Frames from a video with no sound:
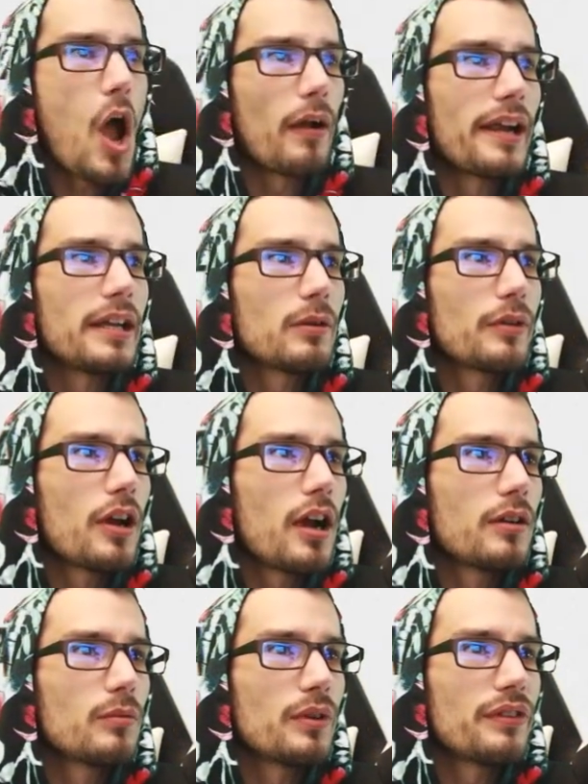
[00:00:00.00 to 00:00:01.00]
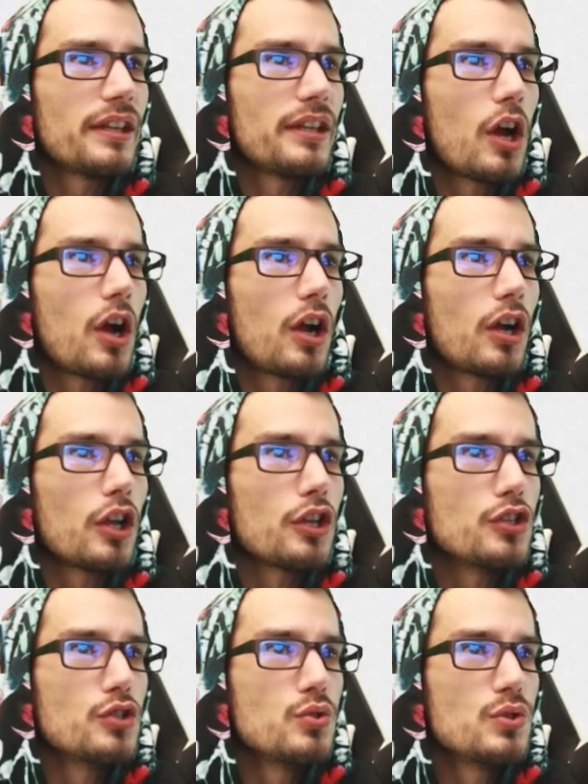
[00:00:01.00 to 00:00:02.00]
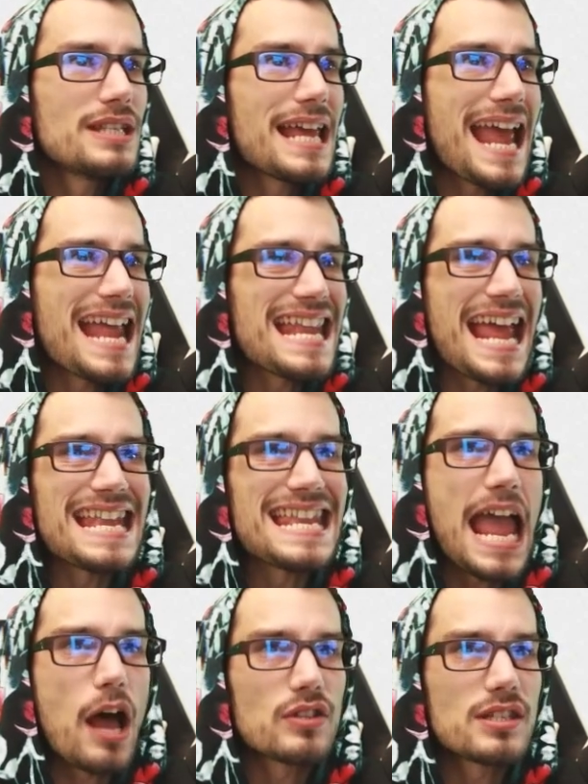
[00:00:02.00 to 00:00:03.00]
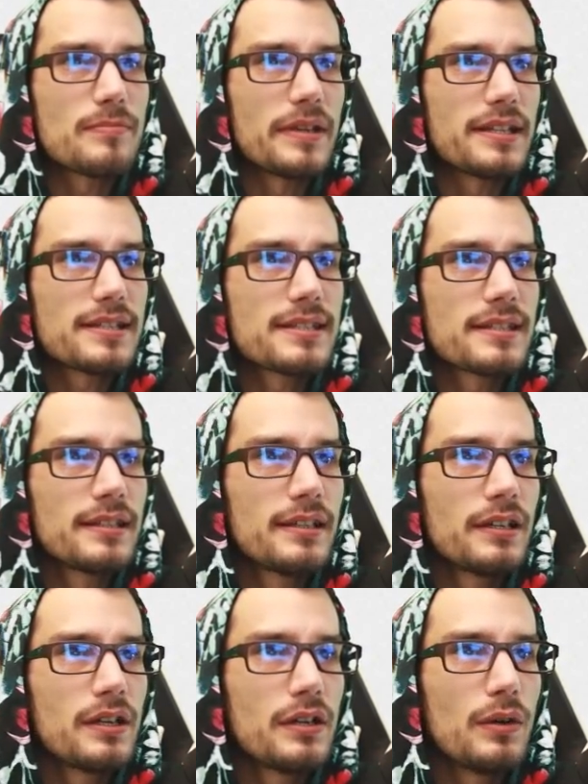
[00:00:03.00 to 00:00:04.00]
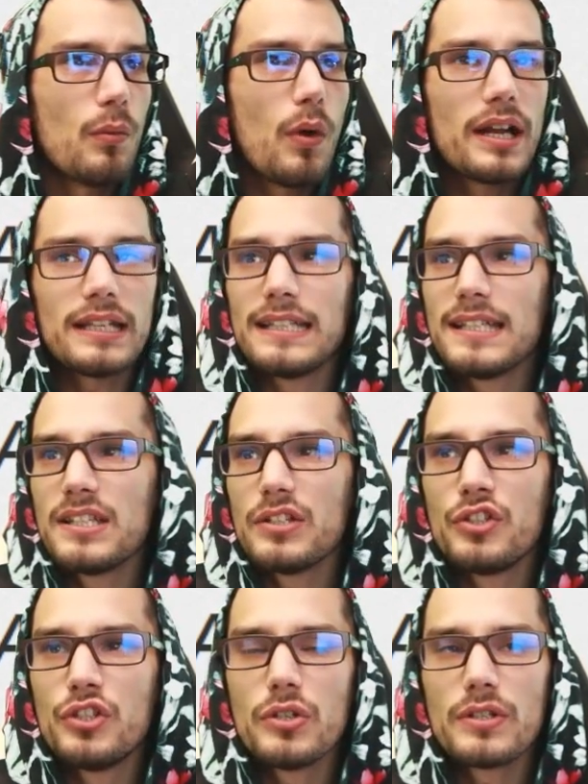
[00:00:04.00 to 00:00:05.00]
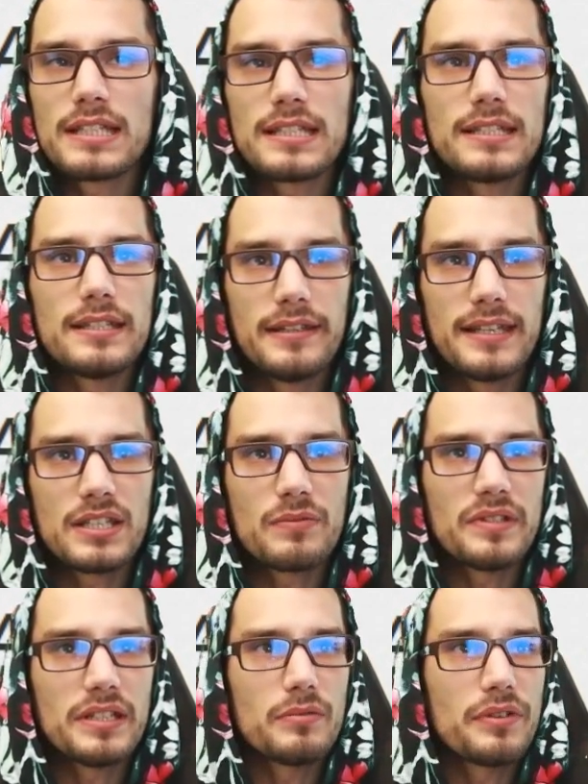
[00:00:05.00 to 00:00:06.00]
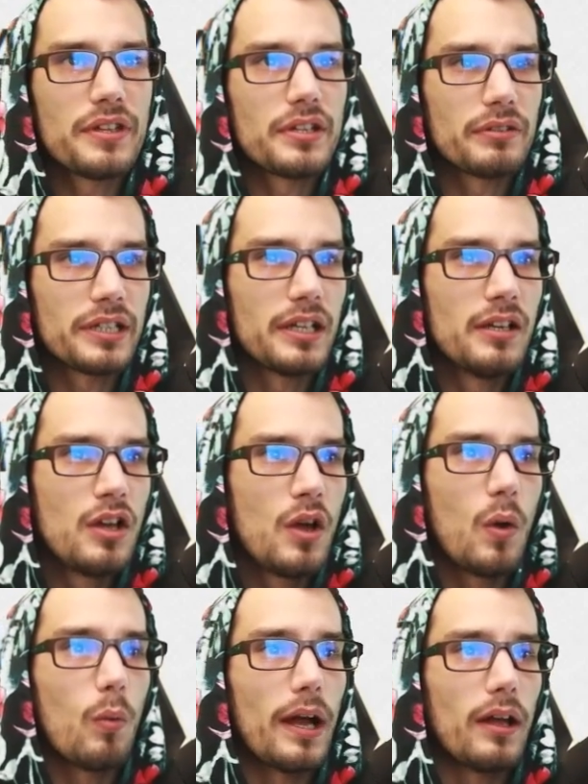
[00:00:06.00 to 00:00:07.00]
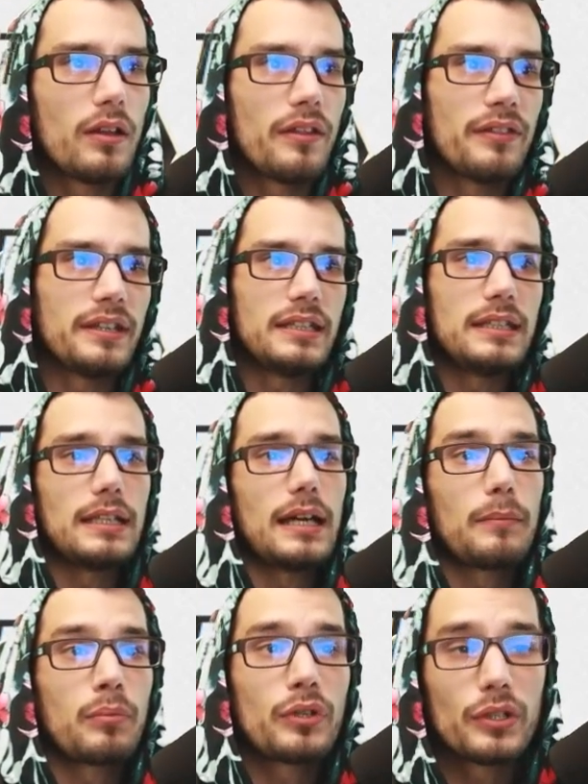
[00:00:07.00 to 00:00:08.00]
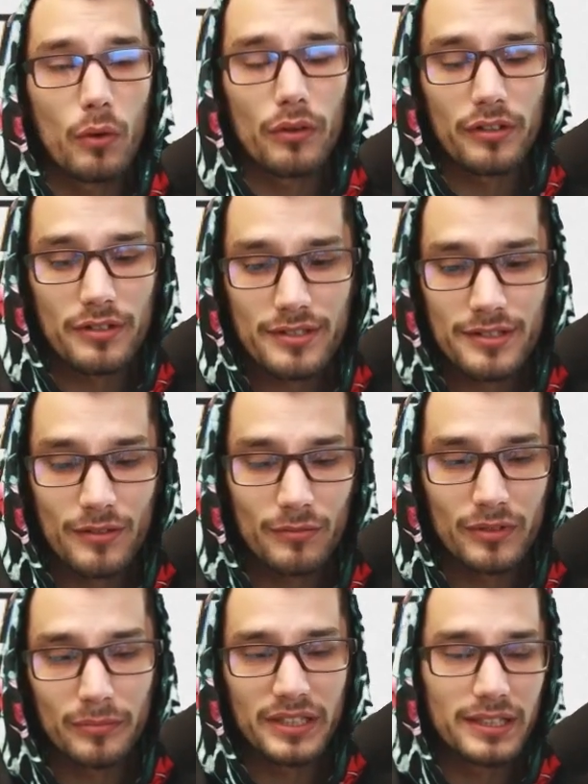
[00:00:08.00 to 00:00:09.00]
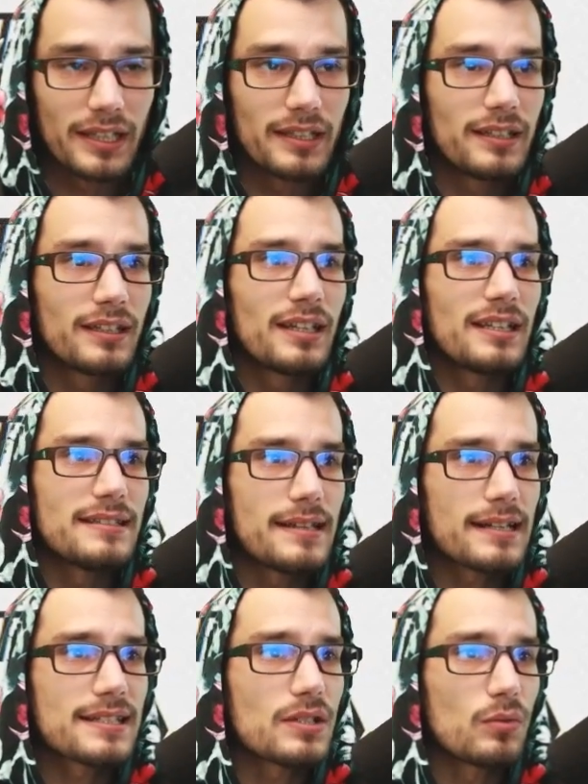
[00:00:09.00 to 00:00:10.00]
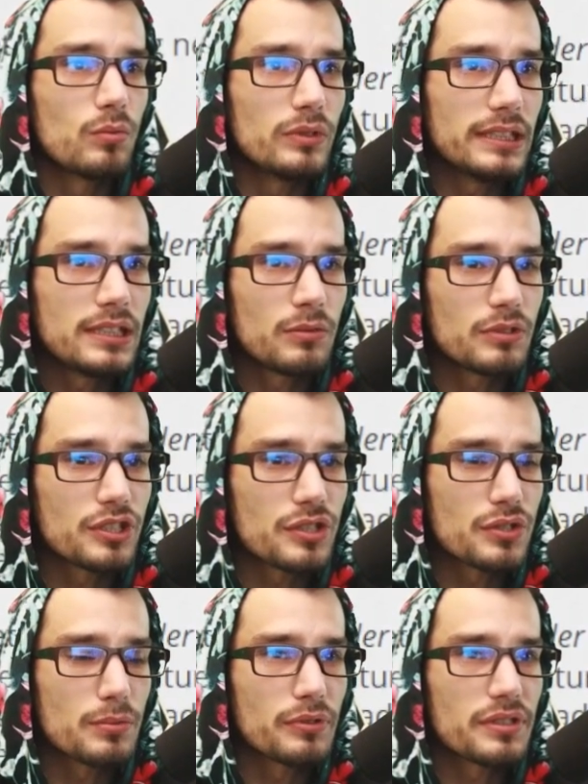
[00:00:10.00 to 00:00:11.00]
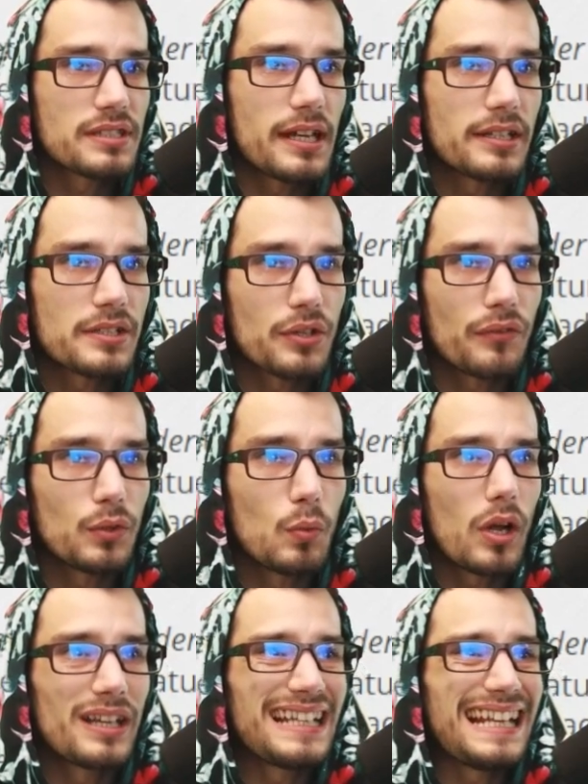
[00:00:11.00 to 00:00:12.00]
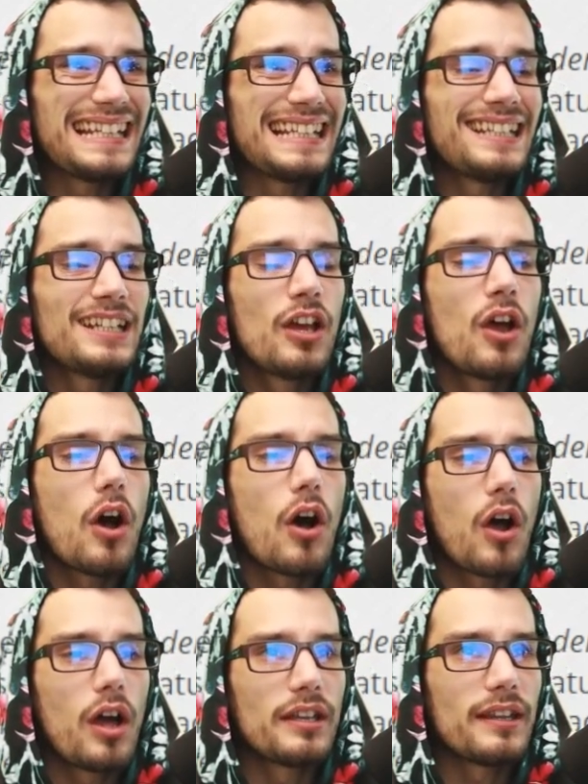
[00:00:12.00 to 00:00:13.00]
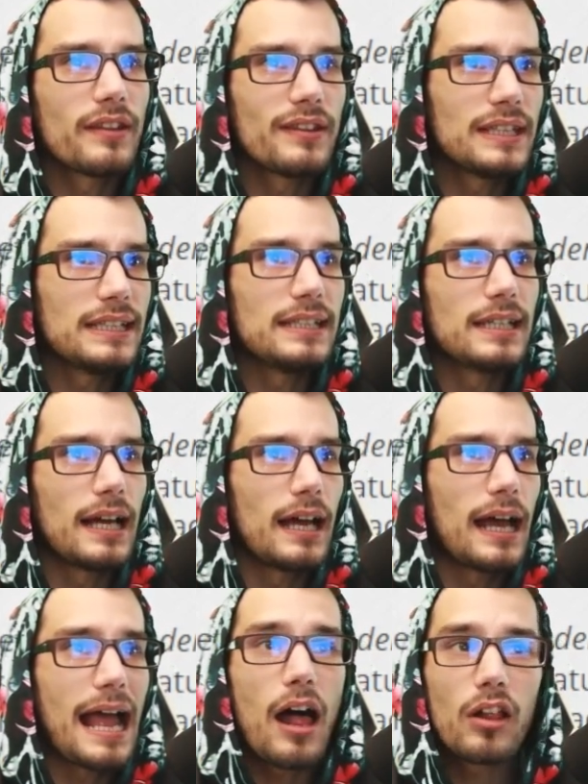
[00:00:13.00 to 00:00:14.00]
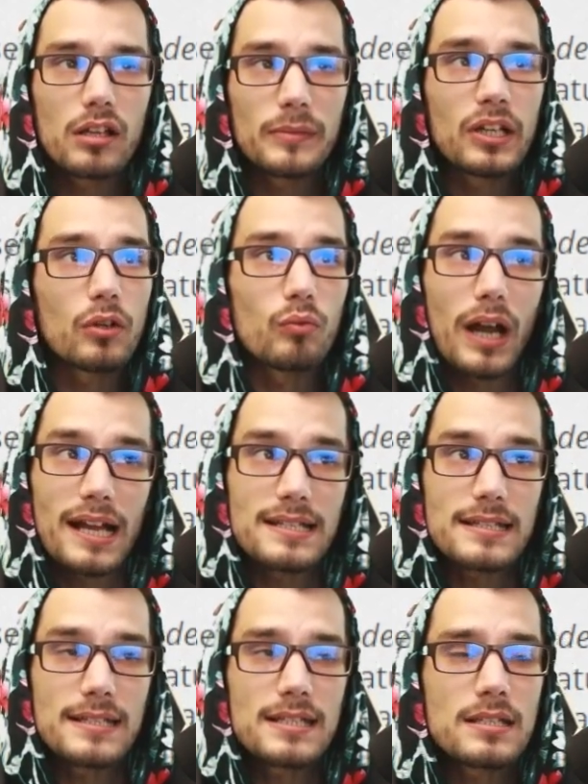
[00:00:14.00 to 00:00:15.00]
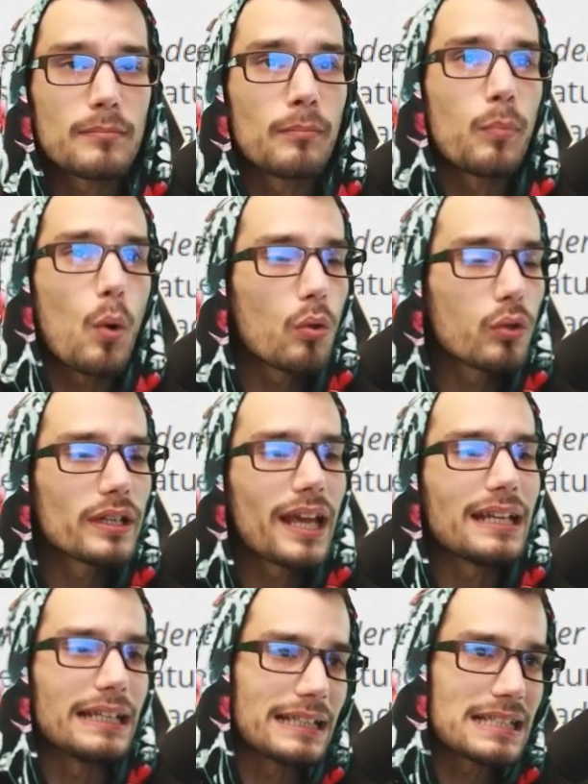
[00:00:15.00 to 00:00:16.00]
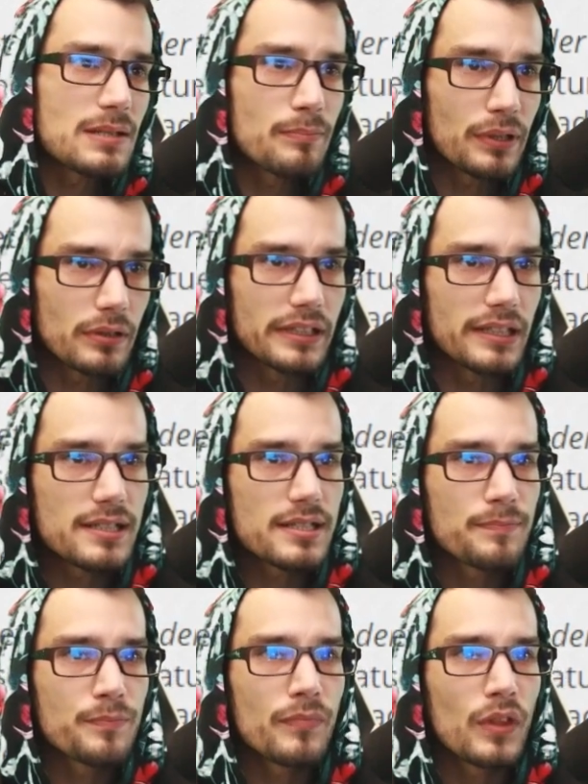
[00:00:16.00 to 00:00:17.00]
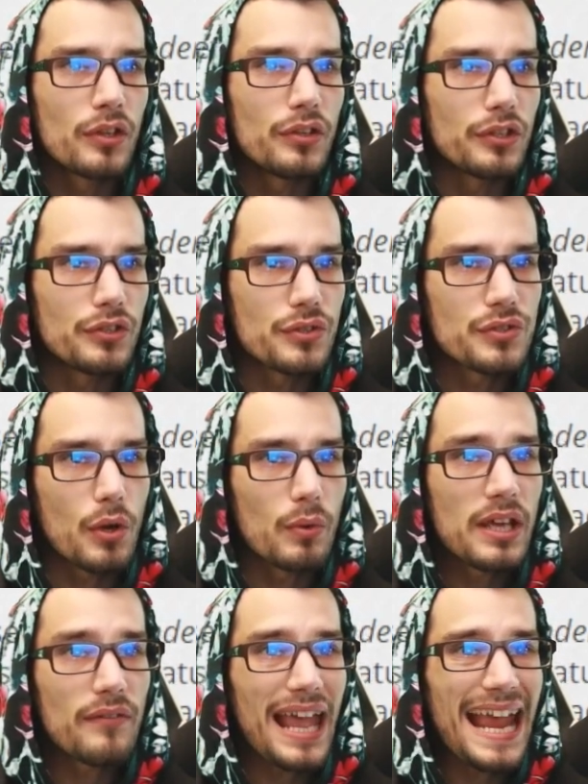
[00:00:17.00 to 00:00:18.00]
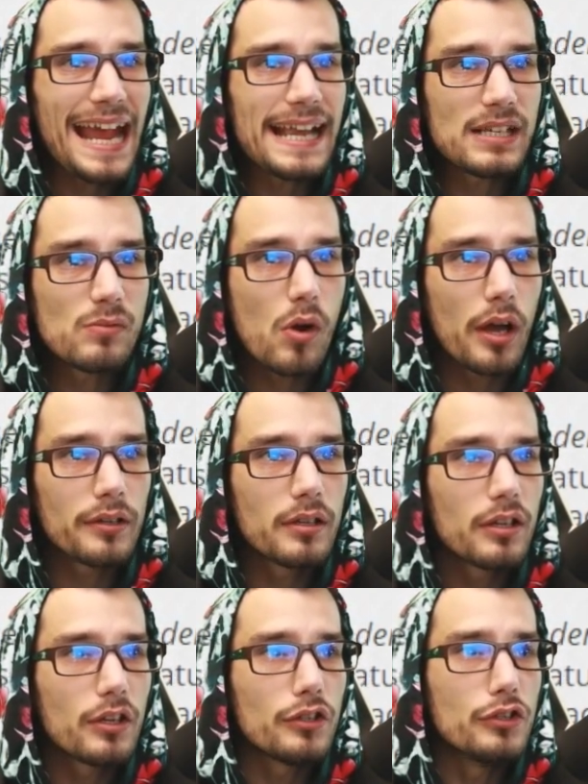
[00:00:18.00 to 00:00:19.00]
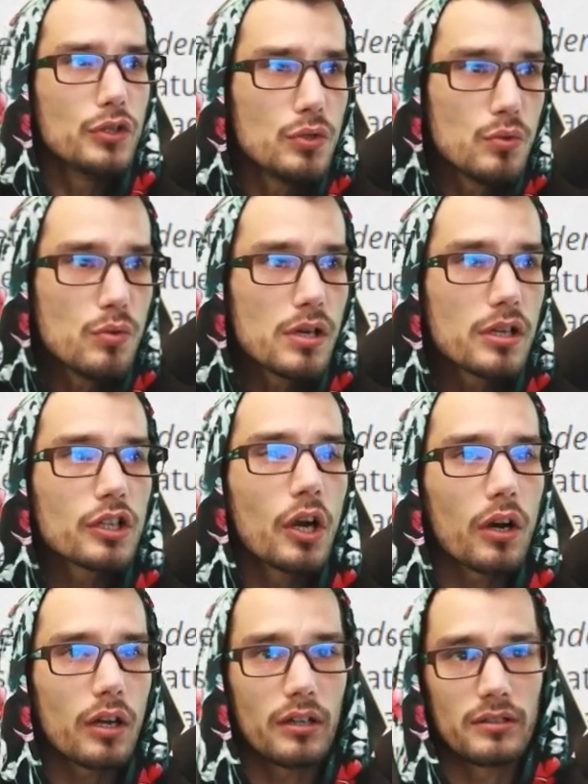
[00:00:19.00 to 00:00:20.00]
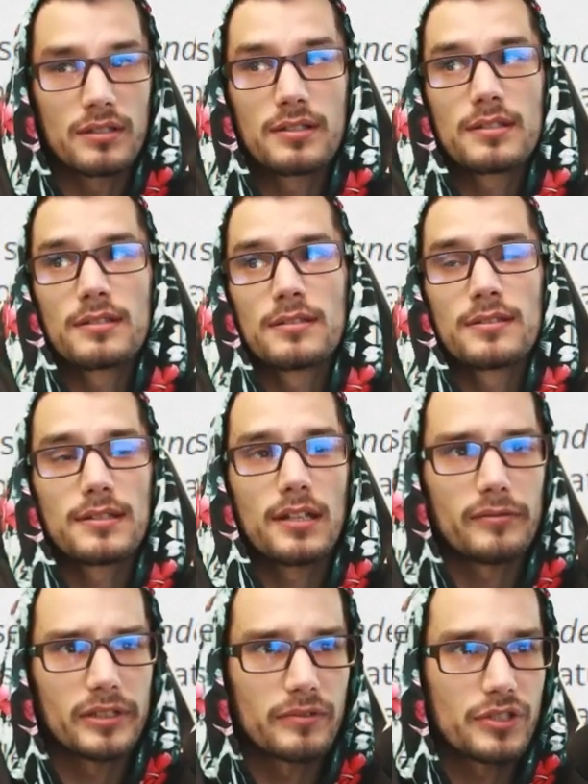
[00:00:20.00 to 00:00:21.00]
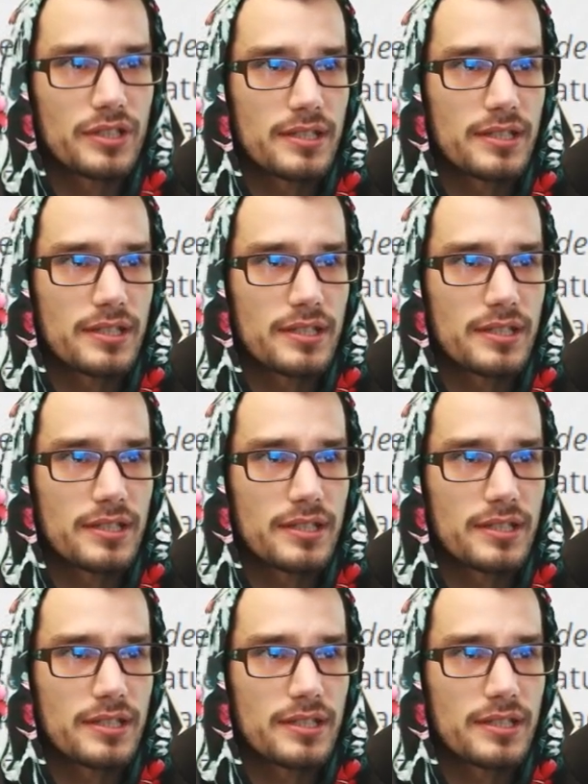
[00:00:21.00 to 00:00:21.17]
All right, here we are within our news and announcements. What is juicy this week within Arena? Well, the pre orders will begin next week, which is super exciting. So if you want to get in on the uh, Alchemy Horizons Baldur's Gate experience, you can do so. We have 81 new cards coming, which